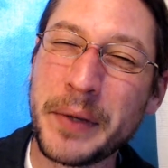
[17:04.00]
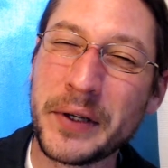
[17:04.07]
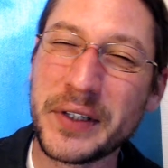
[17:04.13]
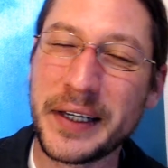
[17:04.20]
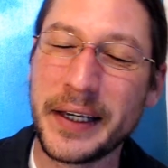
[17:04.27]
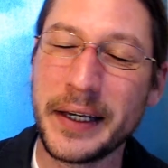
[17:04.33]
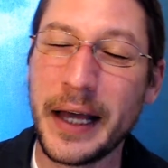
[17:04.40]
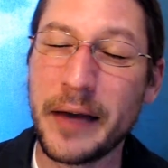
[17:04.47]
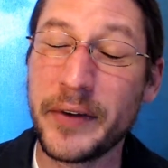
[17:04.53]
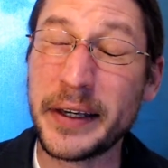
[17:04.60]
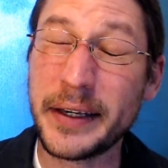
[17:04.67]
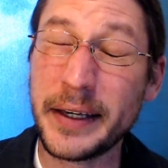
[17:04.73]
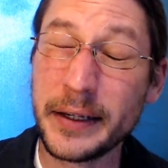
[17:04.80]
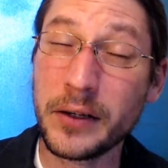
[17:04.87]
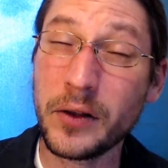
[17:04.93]
kid having
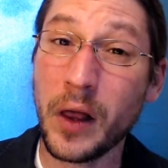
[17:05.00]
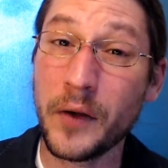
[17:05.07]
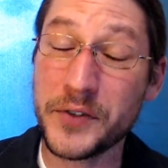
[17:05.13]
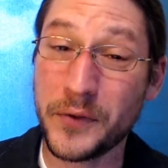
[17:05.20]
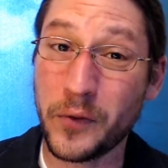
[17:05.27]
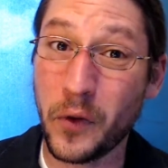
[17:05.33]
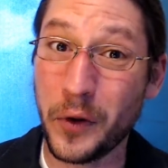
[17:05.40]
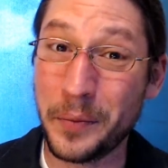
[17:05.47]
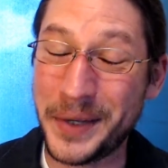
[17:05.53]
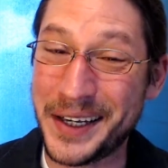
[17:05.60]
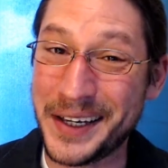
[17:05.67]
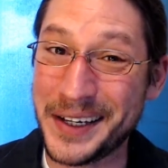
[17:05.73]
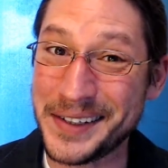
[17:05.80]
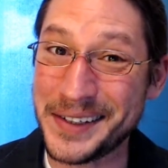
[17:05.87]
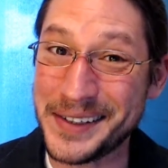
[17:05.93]
kid gloves for
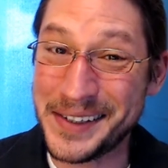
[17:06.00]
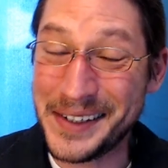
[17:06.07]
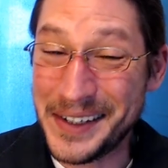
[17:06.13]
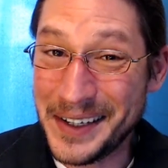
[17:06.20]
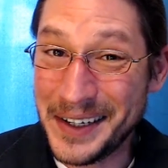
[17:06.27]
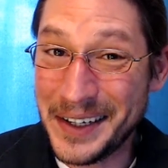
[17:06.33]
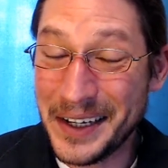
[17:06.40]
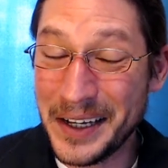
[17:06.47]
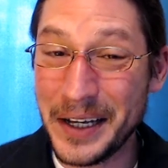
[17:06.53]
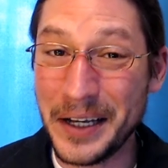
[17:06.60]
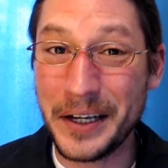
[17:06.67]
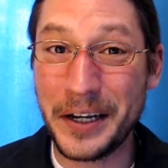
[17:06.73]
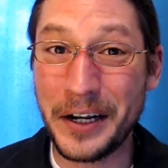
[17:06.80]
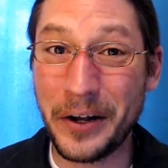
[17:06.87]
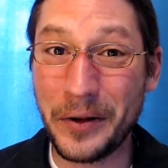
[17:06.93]
because,
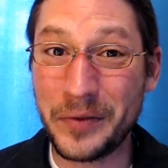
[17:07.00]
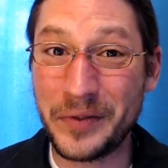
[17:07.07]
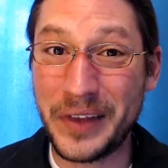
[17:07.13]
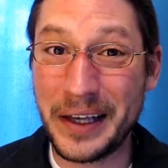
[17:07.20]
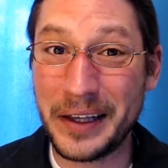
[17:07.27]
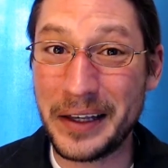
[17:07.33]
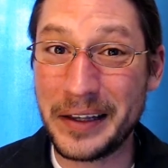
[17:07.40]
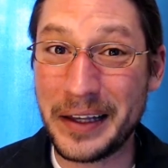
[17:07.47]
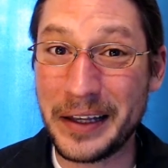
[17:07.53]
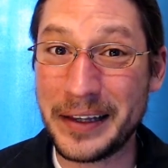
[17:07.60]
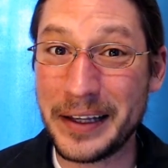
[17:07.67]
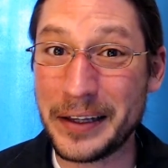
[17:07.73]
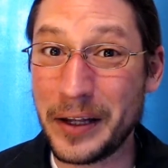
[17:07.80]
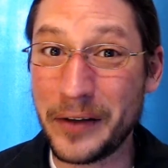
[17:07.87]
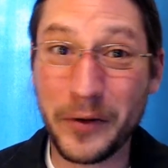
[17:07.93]

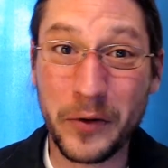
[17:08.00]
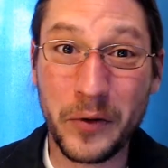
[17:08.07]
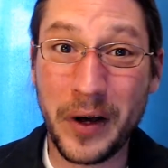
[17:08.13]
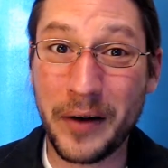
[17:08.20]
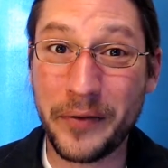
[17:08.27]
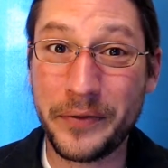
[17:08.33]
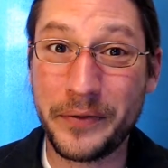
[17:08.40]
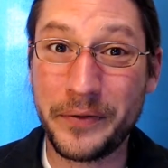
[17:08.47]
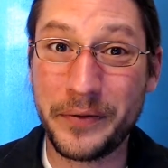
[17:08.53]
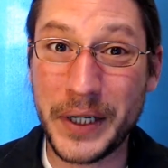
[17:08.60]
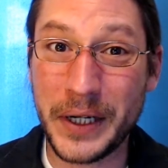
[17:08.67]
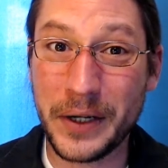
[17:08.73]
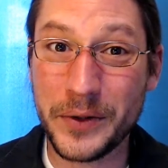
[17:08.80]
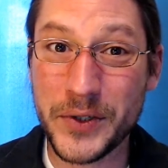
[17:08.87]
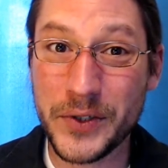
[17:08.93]
they love it rough.
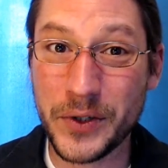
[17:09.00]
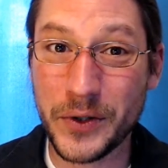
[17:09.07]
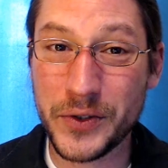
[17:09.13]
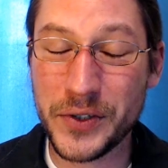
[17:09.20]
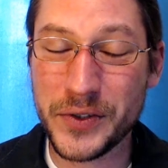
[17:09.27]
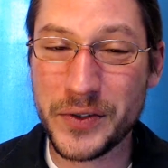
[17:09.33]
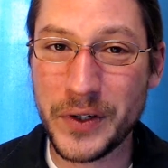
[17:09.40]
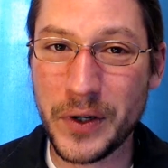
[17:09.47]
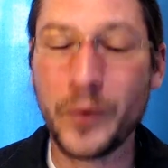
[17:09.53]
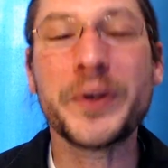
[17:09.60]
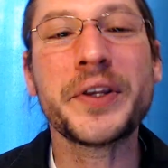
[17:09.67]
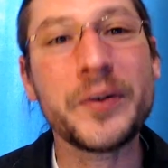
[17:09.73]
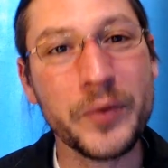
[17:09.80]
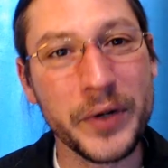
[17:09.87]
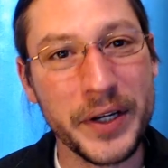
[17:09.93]
So just,
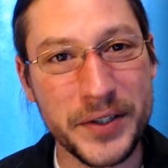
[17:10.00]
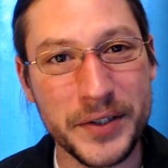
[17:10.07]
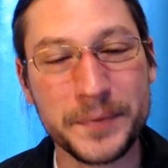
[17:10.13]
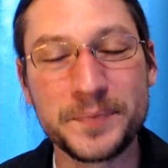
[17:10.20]
within reason.